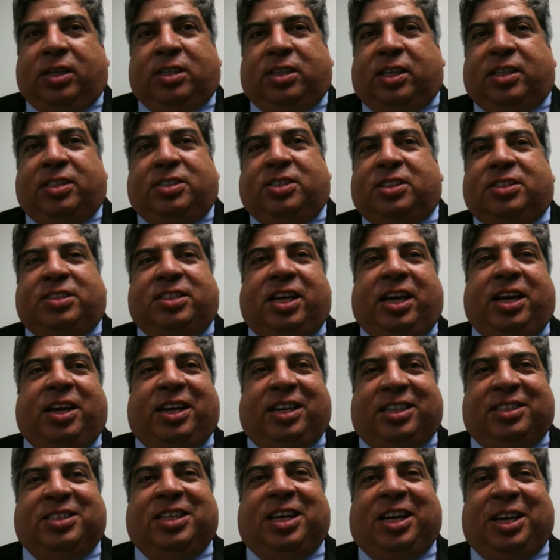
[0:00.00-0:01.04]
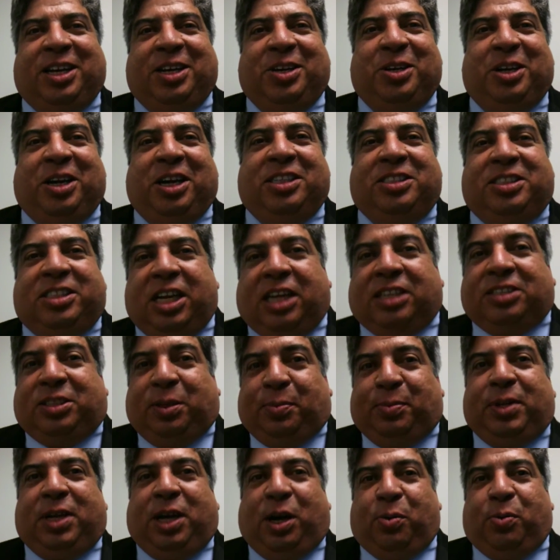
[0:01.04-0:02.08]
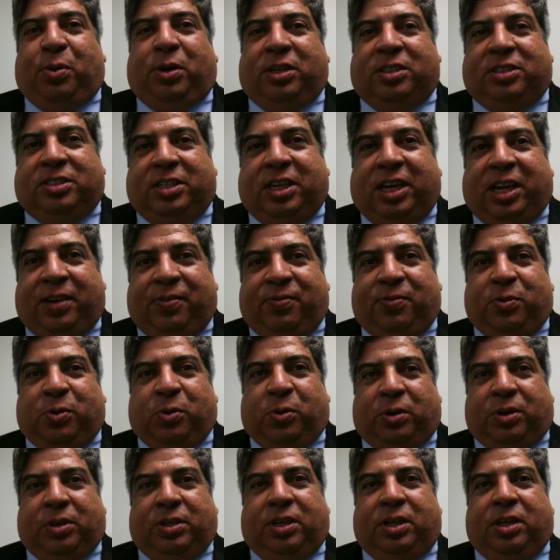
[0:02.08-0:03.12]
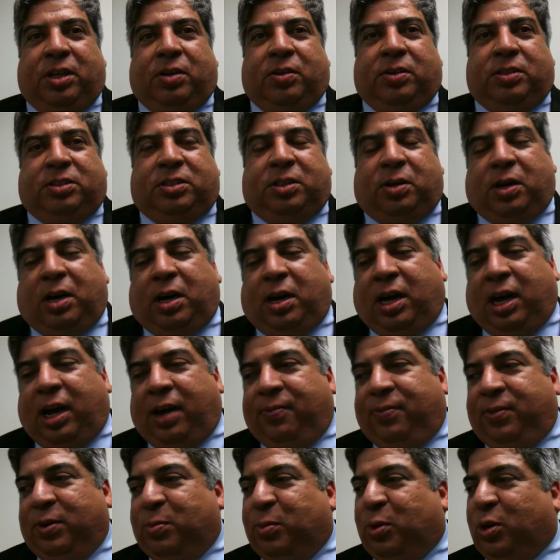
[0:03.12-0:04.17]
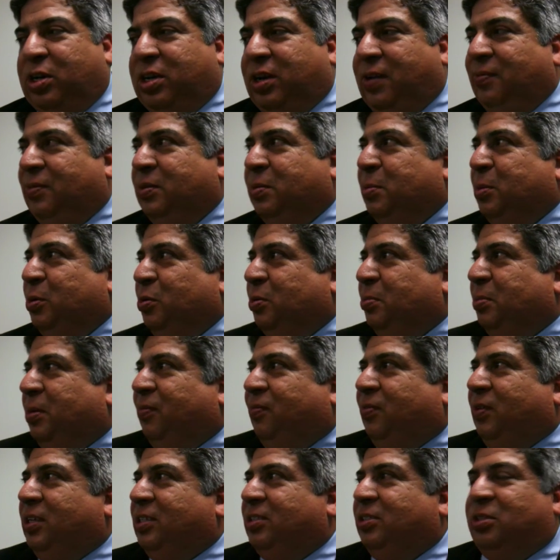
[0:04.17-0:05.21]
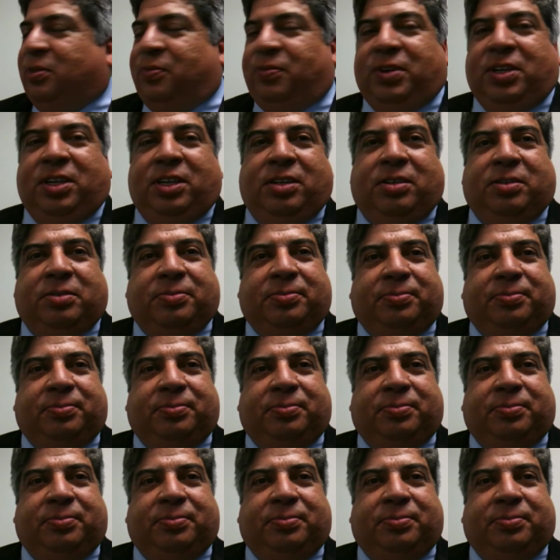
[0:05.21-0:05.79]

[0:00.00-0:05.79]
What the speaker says: it's not something I want to stand for. So I feel more comfortable with my friends over here.